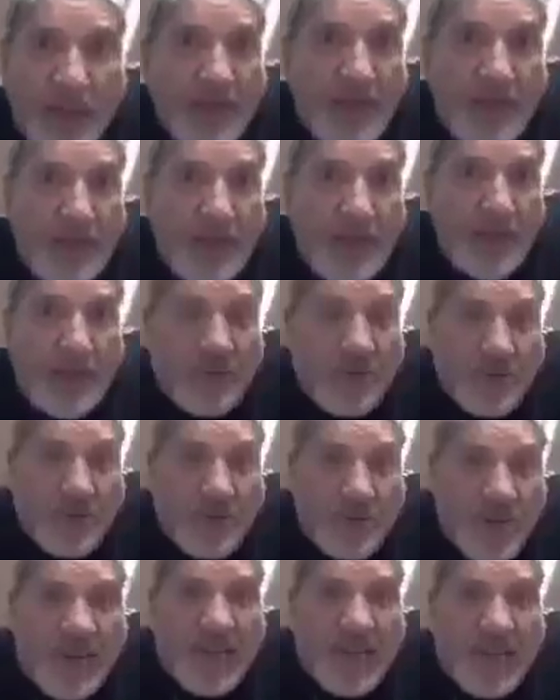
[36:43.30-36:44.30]
or maybe you
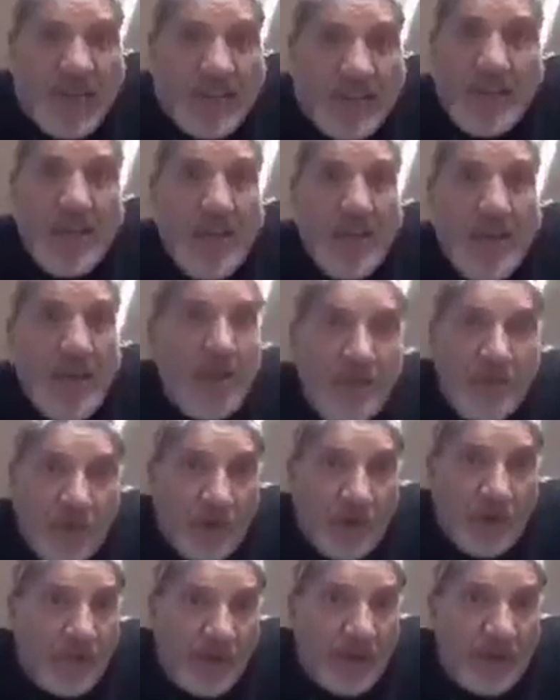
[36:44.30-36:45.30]
want to sell it
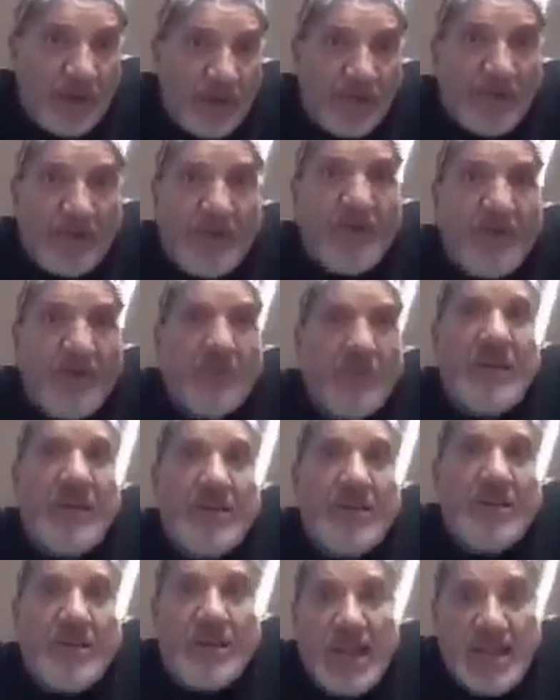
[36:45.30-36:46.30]
for the
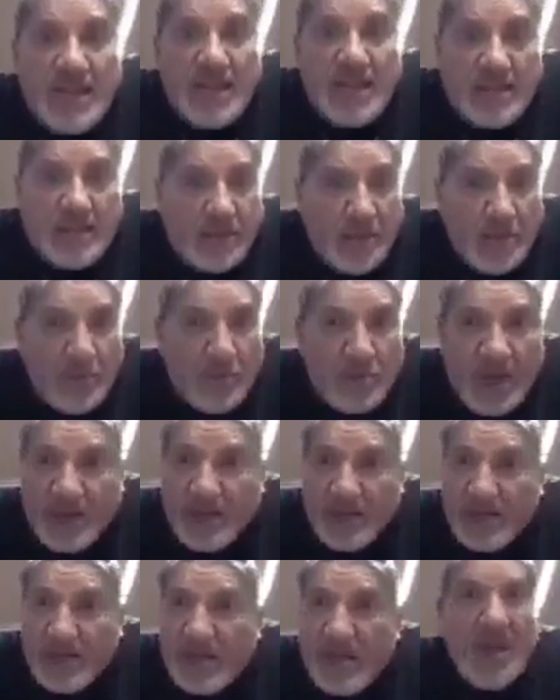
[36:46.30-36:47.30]
what is it,
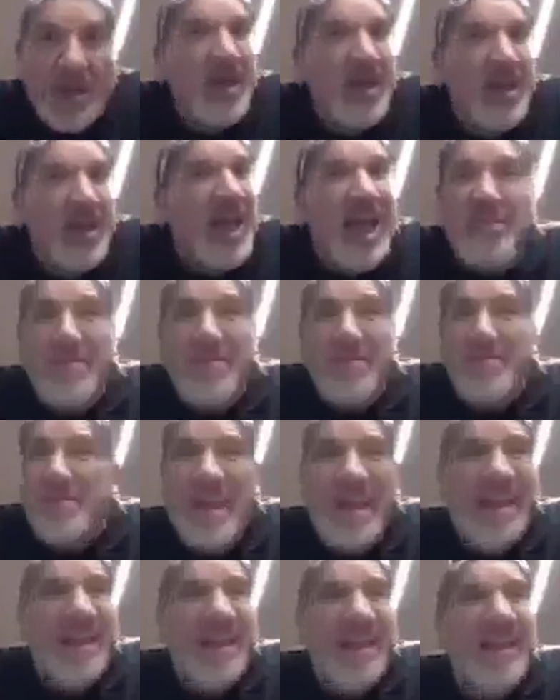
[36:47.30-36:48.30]
82 cents.
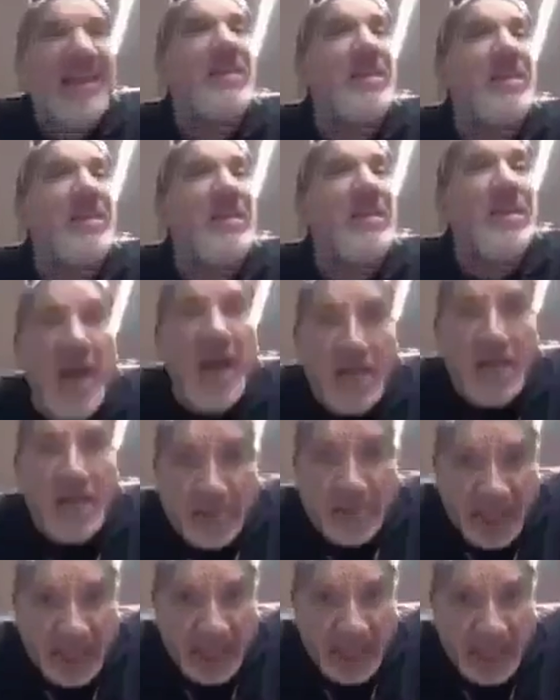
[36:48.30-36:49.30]
I'm selling
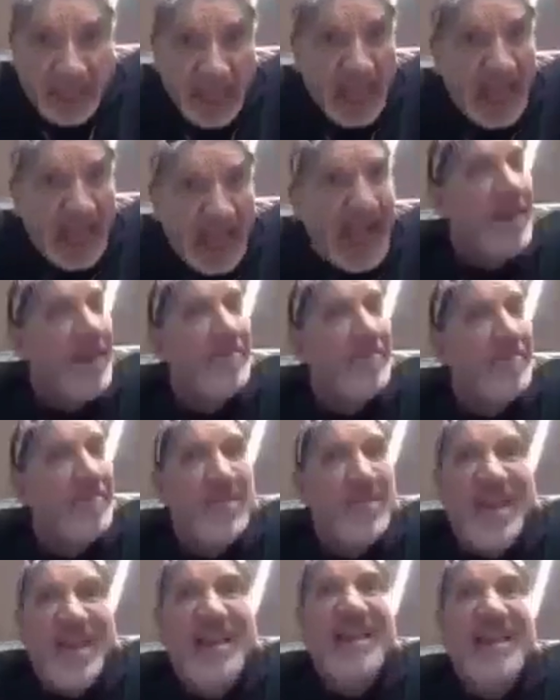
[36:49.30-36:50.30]
nothing.
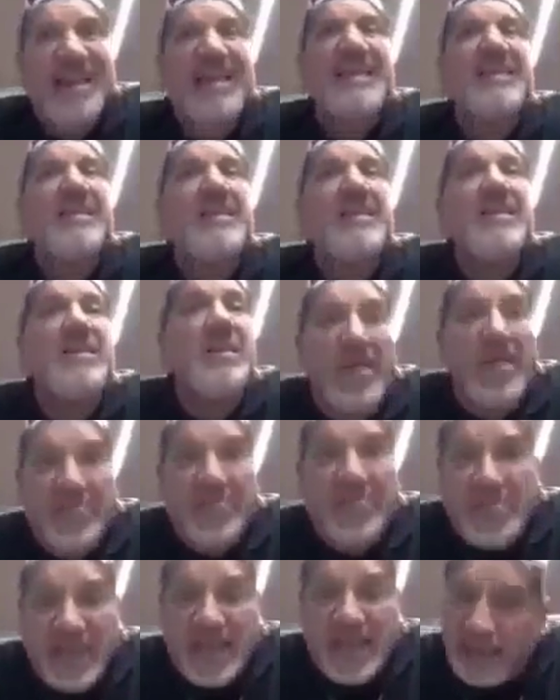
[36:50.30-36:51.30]
I'm
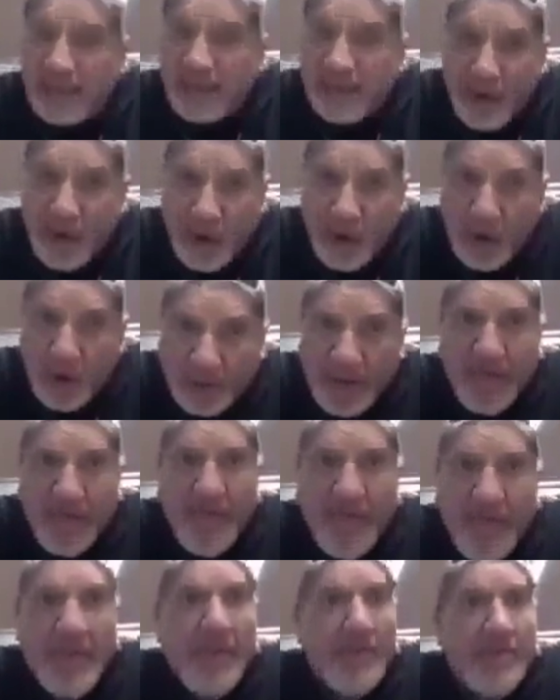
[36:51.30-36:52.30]
selling nothing at the
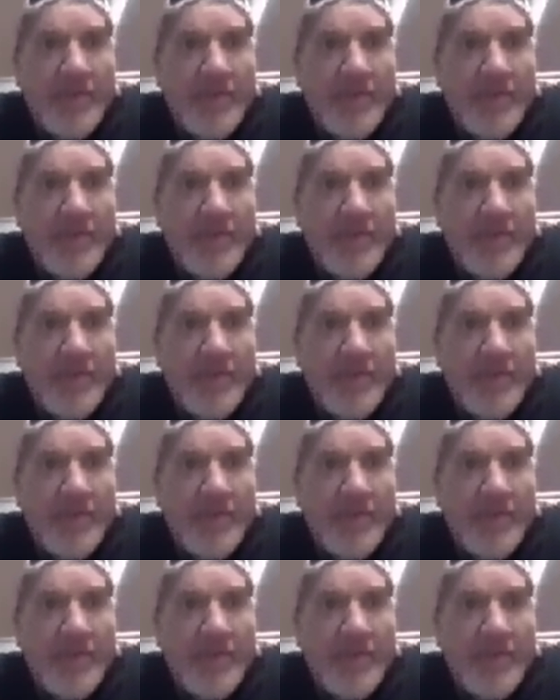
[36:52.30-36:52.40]
moment